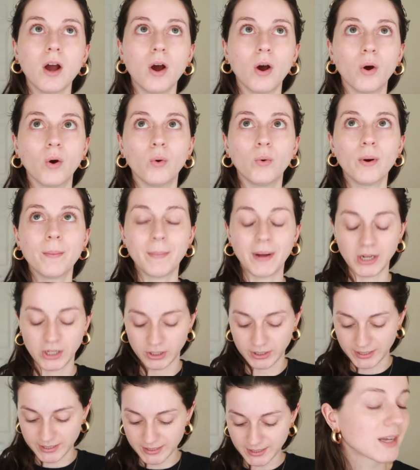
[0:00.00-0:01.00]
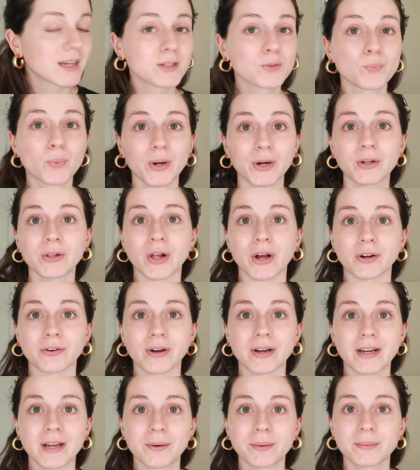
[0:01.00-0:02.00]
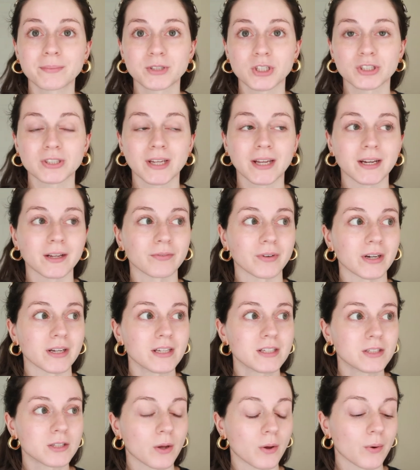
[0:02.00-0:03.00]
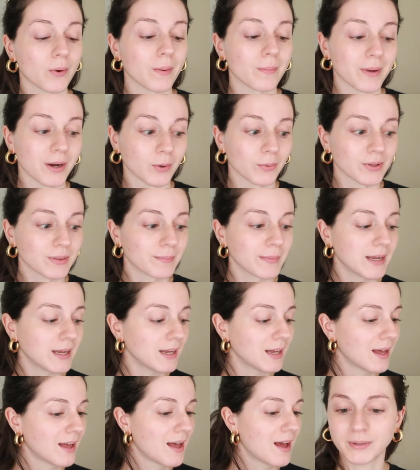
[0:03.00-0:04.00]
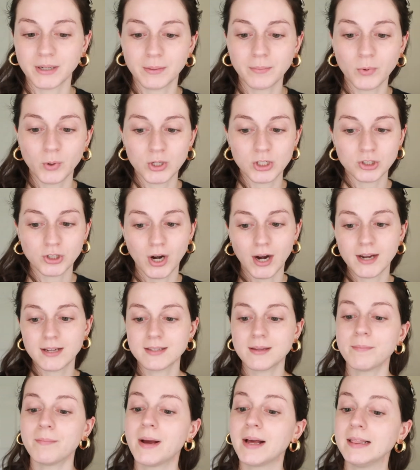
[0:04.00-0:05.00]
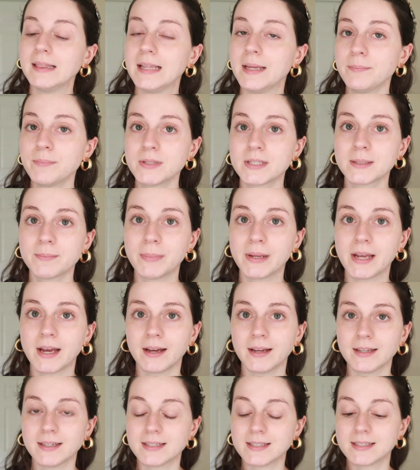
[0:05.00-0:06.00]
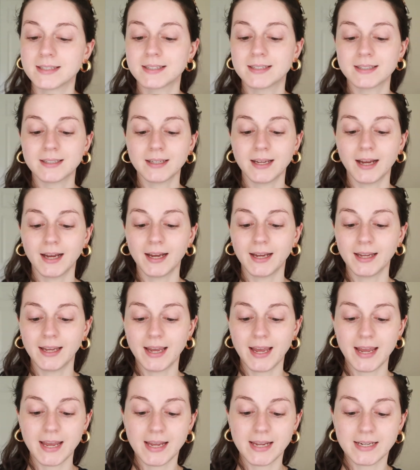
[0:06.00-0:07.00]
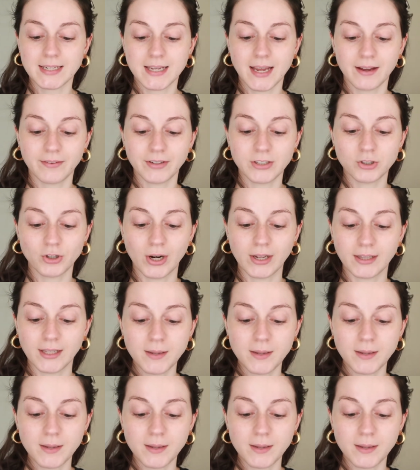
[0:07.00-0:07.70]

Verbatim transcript: Oh my goodness. It's one o'clock right now and I'm just getting ready, so bear with me. I'm gonna moisturize my lips because I hate having dry